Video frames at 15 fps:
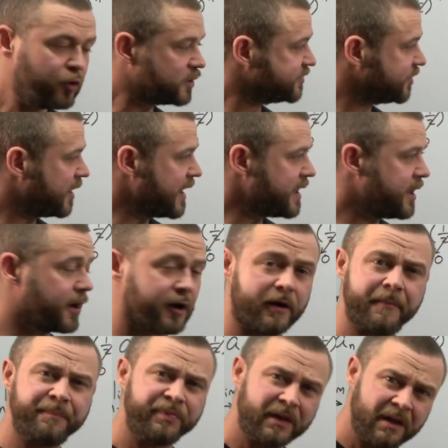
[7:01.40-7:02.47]
looks like
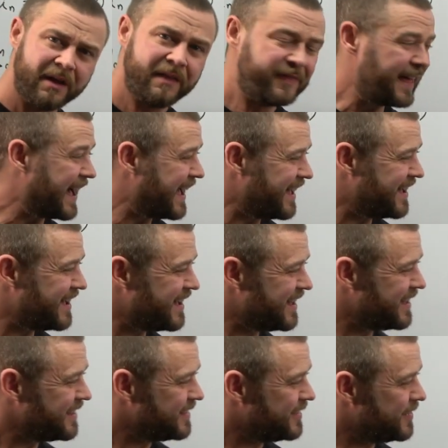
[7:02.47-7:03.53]
here that
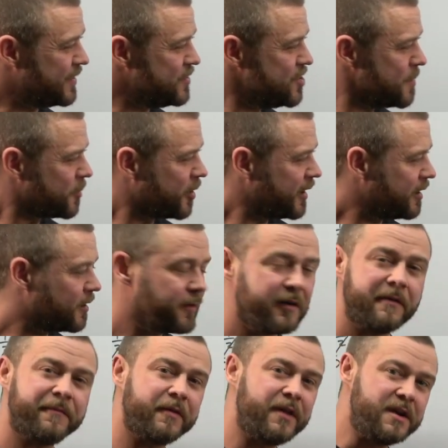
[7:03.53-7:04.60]
the
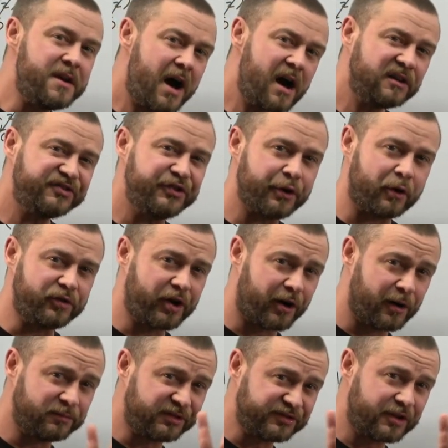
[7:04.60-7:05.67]
numerator for the non-zero
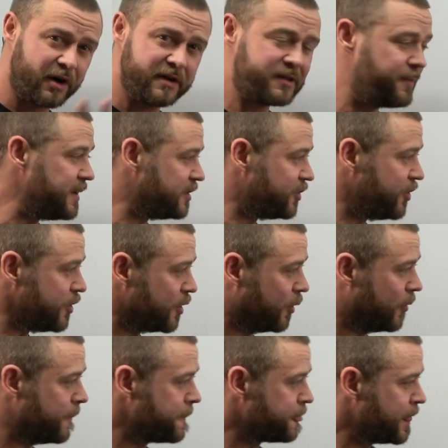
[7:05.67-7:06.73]
terms is going to be
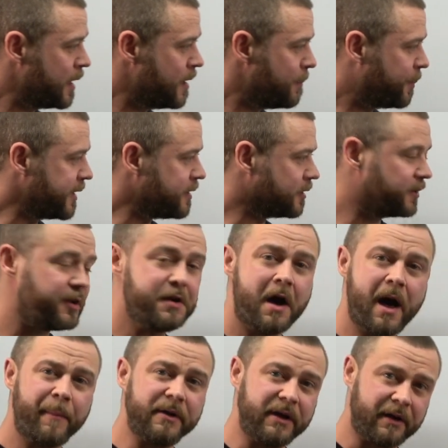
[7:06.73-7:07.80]
2, but your
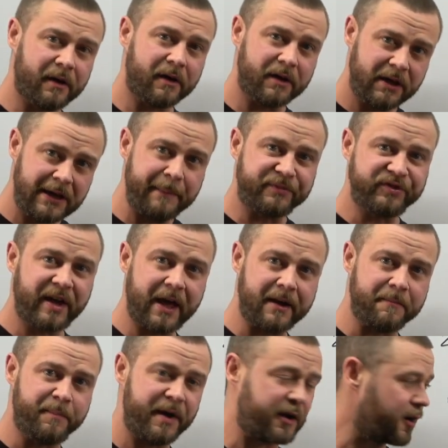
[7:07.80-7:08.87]
denominator keeps
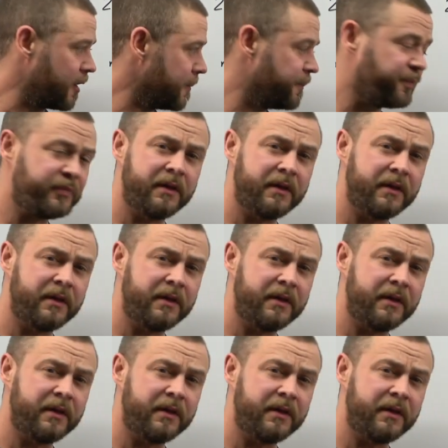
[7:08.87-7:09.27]
getting bigger.